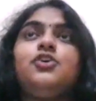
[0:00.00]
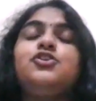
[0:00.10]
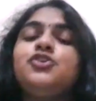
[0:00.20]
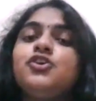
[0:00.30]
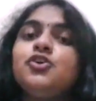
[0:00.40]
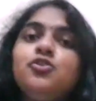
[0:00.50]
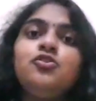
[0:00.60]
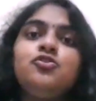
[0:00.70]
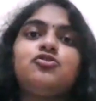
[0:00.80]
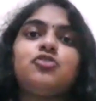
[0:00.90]
a
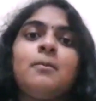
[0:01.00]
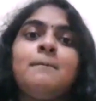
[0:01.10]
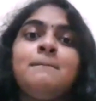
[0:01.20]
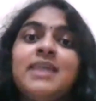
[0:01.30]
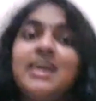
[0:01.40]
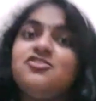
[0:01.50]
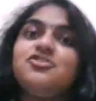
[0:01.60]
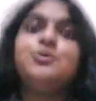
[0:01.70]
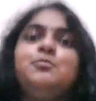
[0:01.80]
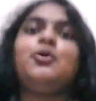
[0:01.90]
huge,
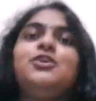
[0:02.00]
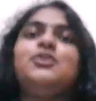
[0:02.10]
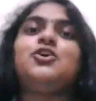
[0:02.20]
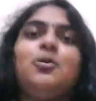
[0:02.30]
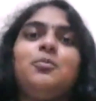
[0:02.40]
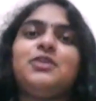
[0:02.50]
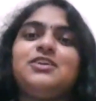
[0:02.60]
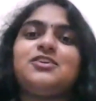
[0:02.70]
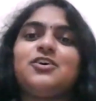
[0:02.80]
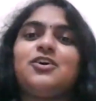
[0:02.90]
major important
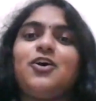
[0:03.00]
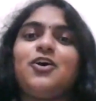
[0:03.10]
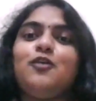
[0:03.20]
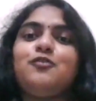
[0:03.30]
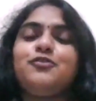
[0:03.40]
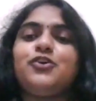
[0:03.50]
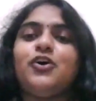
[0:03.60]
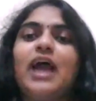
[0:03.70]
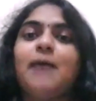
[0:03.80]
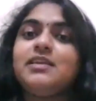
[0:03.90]
component of
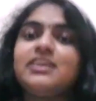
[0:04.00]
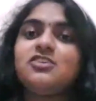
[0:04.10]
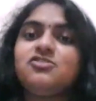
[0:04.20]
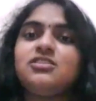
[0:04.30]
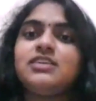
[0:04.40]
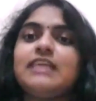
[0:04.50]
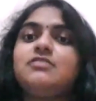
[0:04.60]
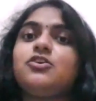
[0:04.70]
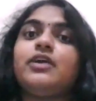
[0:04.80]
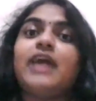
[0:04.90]
your application
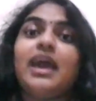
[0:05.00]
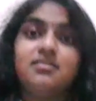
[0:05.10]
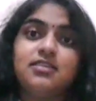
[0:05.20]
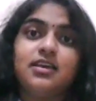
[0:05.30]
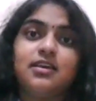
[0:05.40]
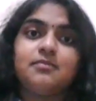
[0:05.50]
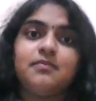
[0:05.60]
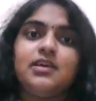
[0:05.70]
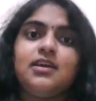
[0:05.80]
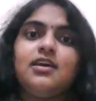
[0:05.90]
is your essay.
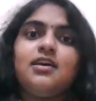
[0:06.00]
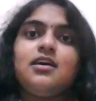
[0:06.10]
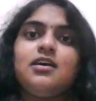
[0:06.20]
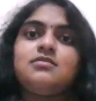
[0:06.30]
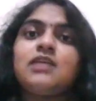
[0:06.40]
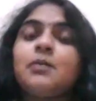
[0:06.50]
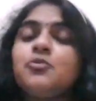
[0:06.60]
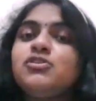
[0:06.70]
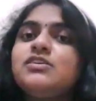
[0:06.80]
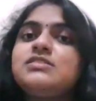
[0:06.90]
Some
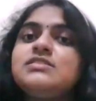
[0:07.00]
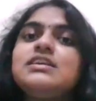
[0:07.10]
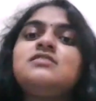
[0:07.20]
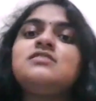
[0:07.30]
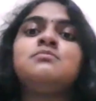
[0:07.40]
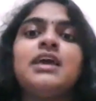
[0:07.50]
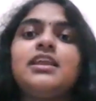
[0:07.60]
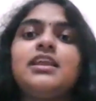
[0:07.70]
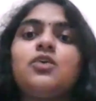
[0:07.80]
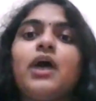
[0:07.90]
universities
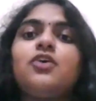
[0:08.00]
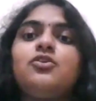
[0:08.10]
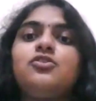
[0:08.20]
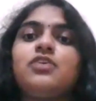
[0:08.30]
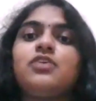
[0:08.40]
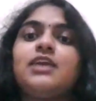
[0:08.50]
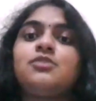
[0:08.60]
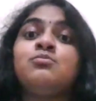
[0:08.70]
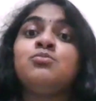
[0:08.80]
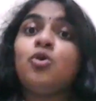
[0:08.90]
may require you to write
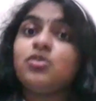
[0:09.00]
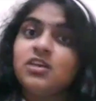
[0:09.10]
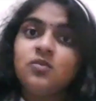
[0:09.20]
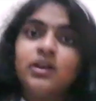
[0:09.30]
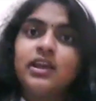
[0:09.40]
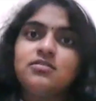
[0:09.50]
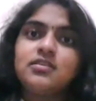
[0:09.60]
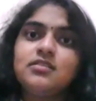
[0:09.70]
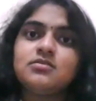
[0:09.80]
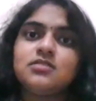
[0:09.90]
more than one
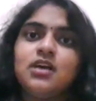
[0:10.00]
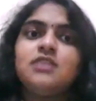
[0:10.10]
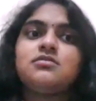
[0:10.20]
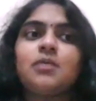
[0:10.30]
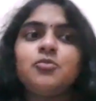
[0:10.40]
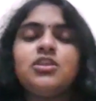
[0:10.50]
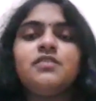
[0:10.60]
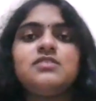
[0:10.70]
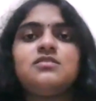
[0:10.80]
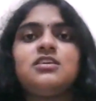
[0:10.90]
essays. Some
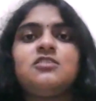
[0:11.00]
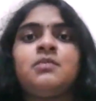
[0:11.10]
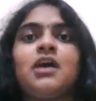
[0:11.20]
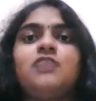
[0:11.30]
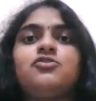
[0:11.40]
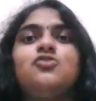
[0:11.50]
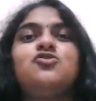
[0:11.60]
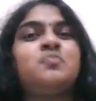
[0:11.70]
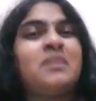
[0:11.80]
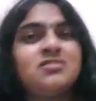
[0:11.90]
universities may ask you
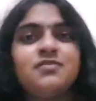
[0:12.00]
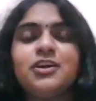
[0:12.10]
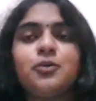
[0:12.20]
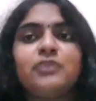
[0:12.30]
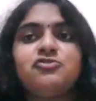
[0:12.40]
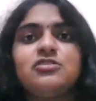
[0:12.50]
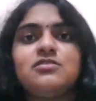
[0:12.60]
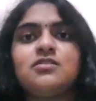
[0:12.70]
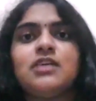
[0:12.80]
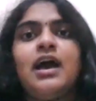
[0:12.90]
specific
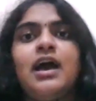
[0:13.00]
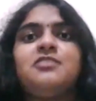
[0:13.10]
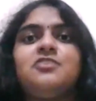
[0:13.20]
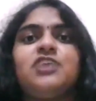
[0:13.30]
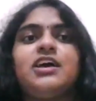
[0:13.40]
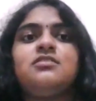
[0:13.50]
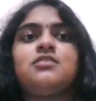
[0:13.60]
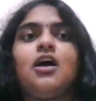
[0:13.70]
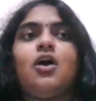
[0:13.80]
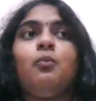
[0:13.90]
questions such
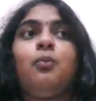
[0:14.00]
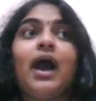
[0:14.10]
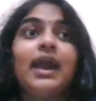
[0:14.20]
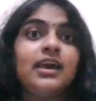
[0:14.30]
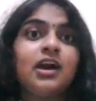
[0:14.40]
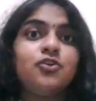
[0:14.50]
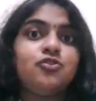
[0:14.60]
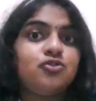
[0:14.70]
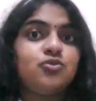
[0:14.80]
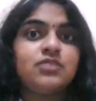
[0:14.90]
as why are you
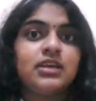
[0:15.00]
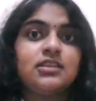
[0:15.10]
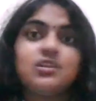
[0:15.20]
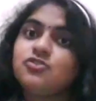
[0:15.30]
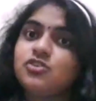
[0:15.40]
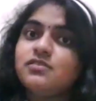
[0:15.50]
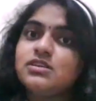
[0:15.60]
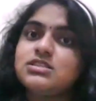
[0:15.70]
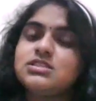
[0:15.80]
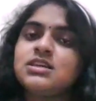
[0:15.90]
choosing this
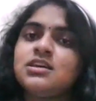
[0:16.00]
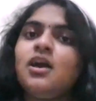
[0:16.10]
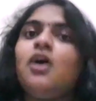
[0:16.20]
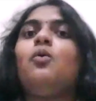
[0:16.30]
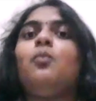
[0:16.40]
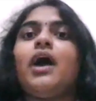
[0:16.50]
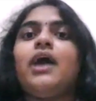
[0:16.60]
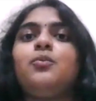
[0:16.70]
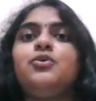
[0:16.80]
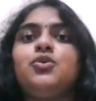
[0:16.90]
university?
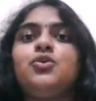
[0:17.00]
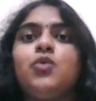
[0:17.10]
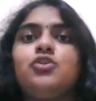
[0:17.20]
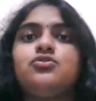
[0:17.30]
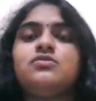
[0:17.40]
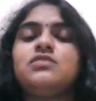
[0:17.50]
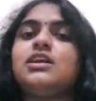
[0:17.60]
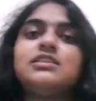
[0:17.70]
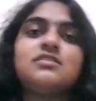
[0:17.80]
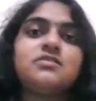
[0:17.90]
Why would you want to
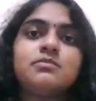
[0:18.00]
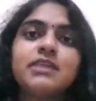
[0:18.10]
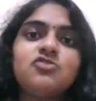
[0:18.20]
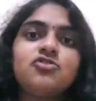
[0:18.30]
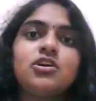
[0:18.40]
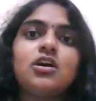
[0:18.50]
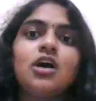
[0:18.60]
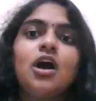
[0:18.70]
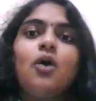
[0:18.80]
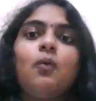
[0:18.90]
study this major?
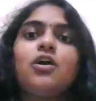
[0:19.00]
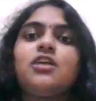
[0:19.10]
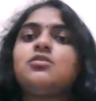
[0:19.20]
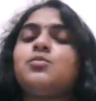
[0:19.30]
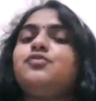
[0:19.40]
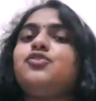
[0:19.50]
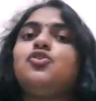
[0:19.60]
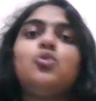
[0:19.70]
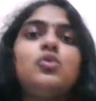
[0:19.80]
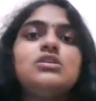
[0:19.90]
What are some of your
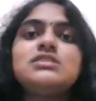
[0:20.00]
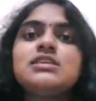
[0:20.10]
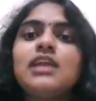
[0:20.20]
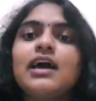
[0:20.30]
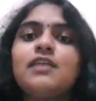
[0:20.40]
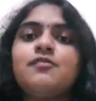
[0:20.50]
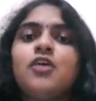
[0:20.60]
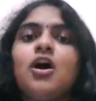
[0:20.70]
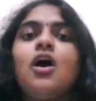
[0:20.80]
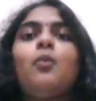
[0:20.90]
goals in life?
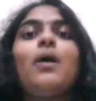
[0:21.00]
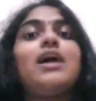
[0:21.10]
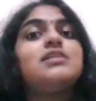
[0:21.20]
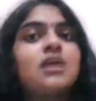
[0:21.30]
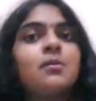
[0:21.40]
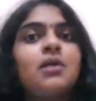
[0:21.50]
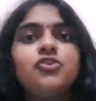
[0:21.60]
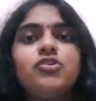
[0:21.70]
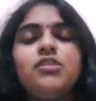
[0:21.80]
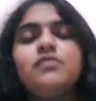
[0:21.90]
While some other
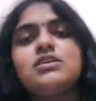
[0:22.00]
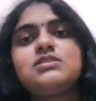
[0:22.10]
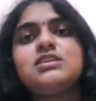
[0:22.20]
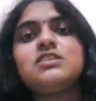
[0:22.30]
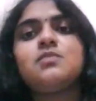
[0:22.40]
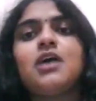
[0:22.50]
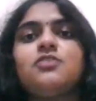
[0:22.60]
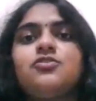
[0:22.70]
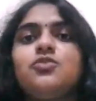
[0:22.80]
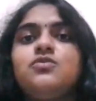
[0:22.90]
universities may
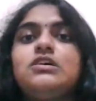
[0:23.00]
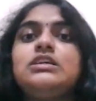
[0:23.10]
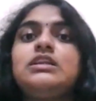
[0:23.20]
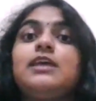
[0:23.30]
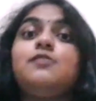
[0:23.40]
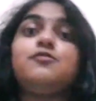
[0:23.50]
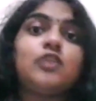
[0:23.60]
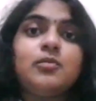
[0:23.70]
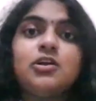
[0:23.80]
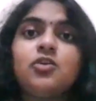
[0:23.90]
ask you certain
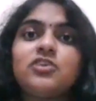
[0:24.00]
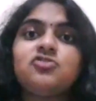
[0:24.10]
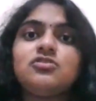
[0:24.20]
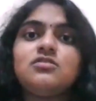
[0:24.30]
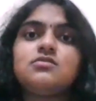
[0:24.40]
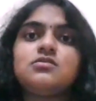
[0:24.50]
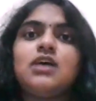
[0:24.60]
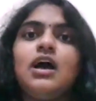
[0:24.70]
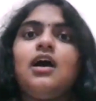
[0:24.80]
informal questions,